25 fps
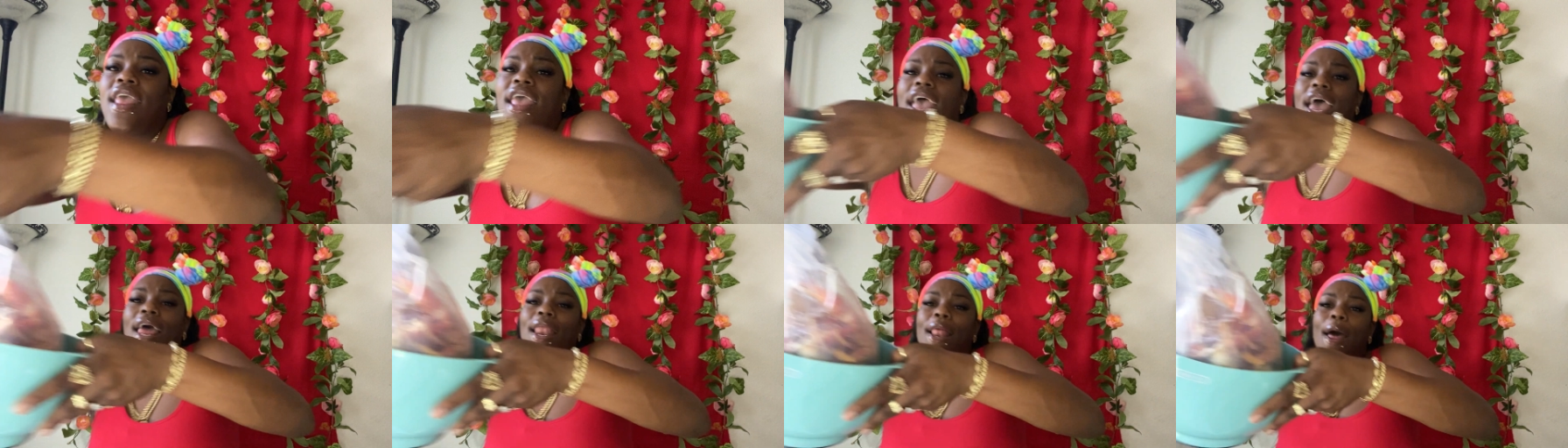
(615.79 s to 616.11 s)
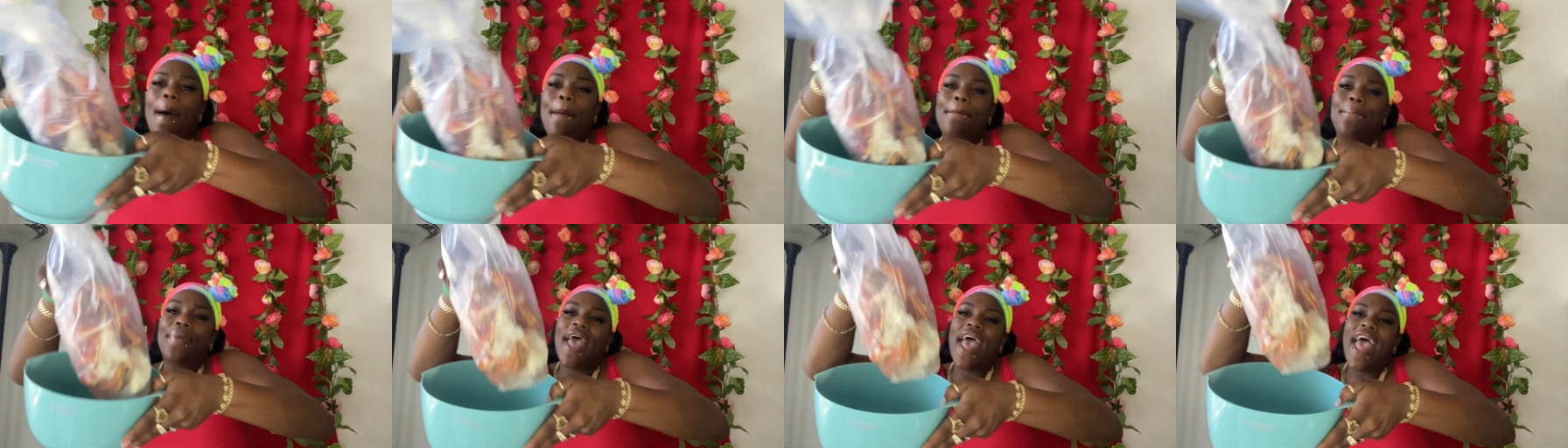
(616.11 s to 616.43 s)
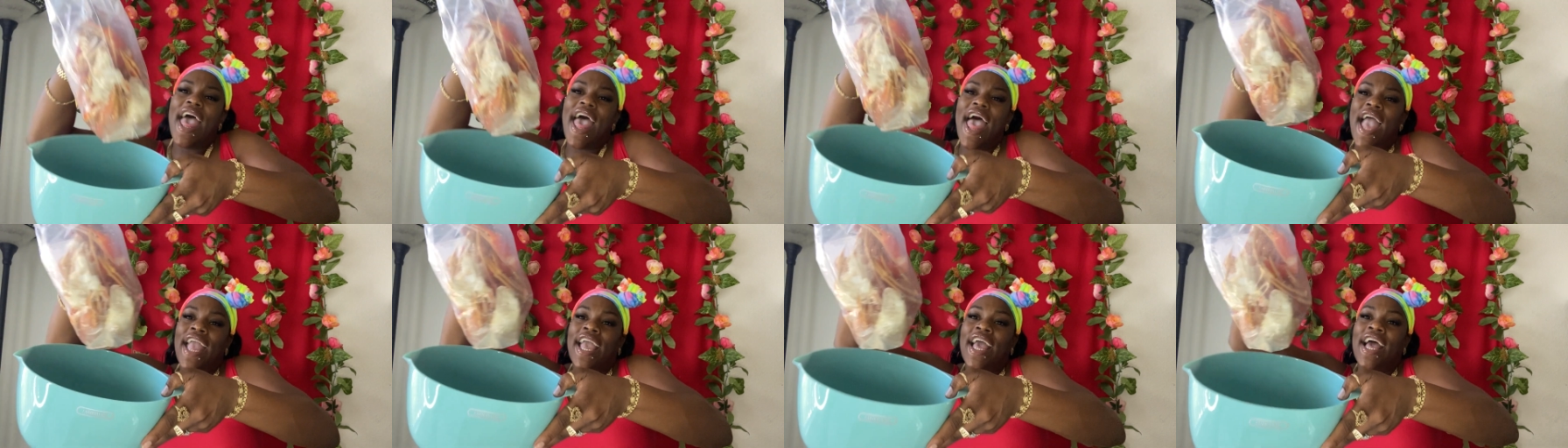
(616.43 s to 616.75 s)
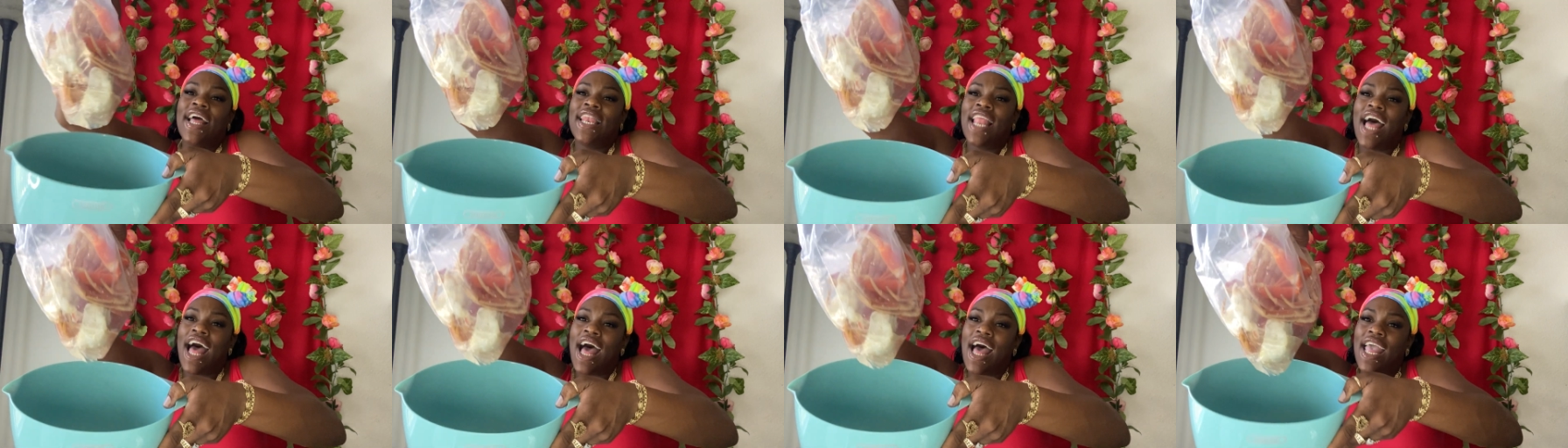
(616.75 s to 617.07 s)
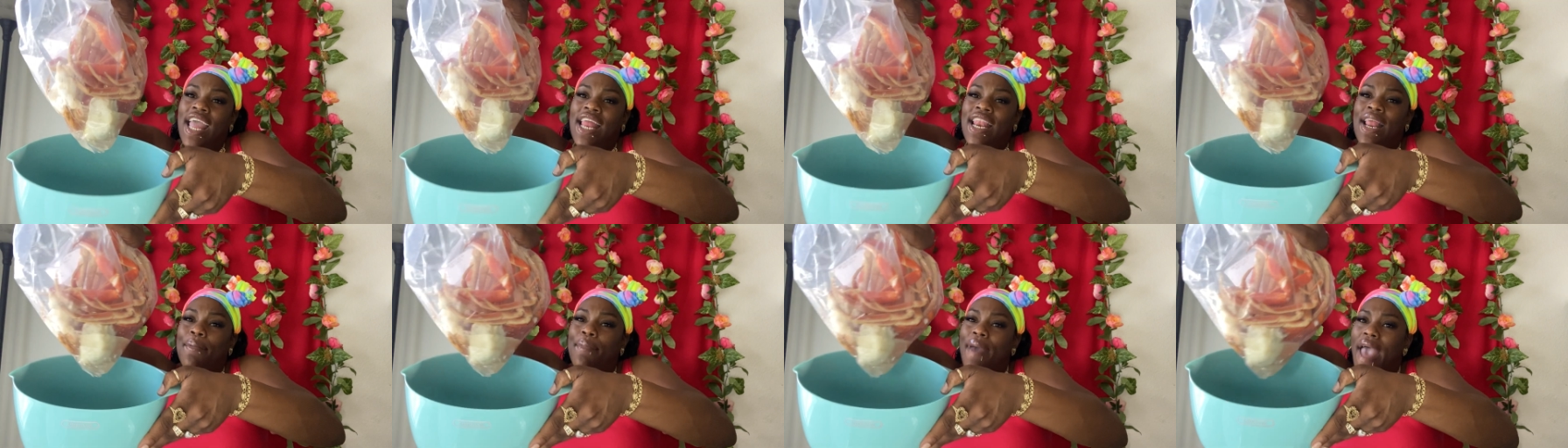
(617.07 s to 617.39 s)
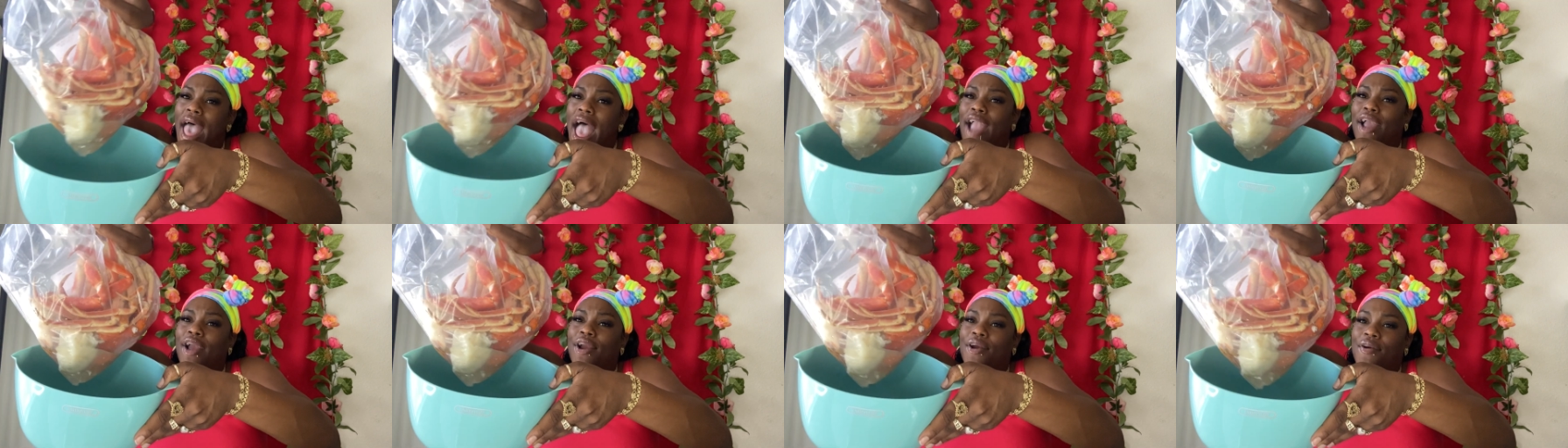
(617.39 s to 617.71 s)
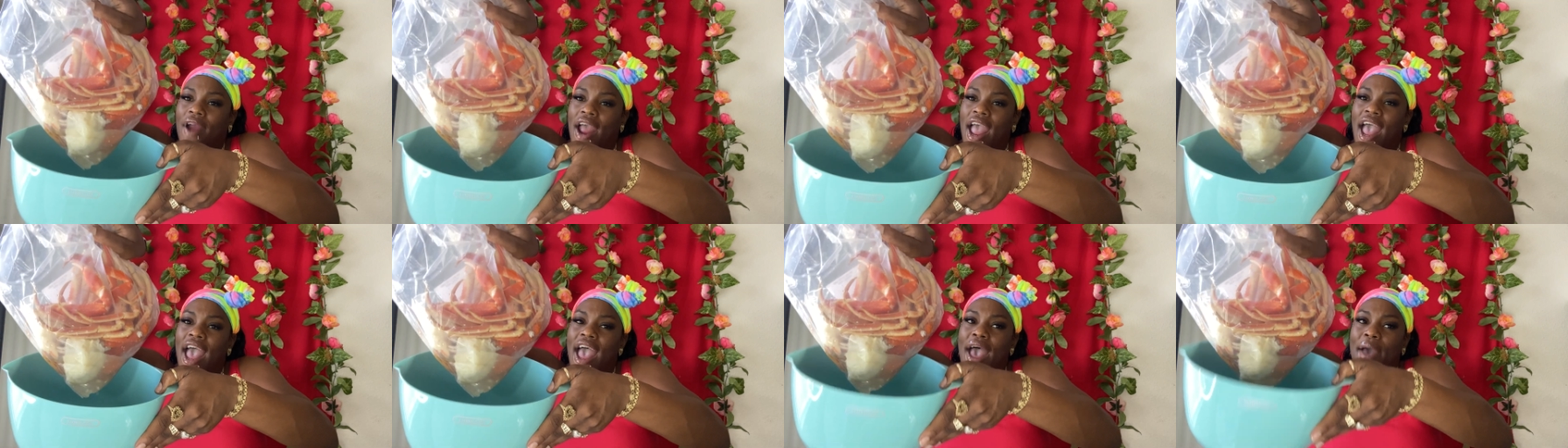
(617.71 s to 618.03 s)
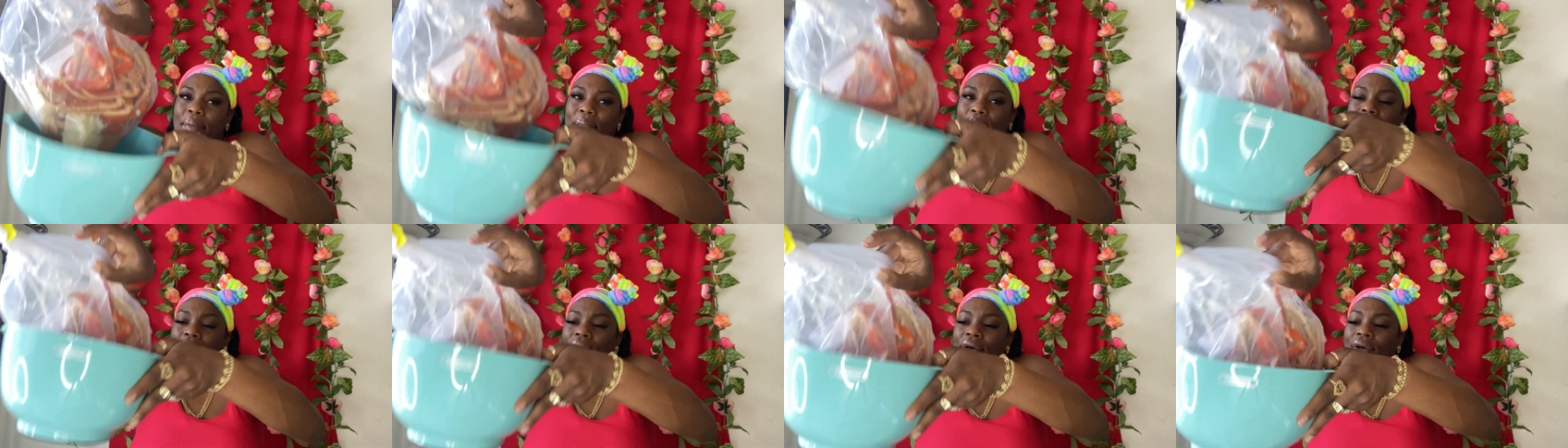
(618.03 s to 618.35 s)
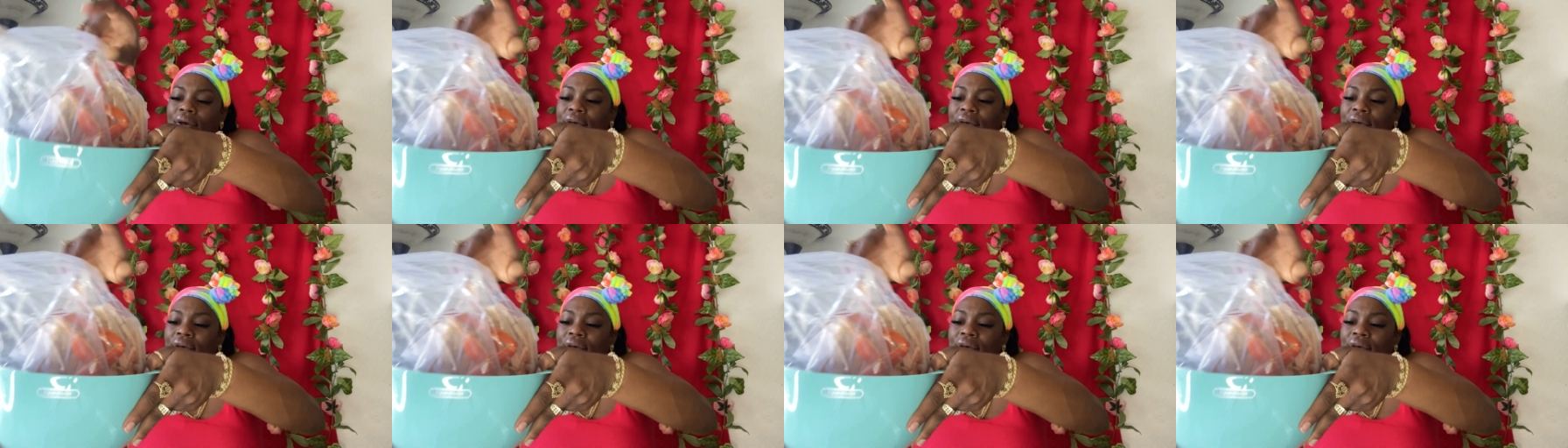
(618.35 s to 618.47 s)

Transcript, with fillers: and a bag of lo and a bag of crab.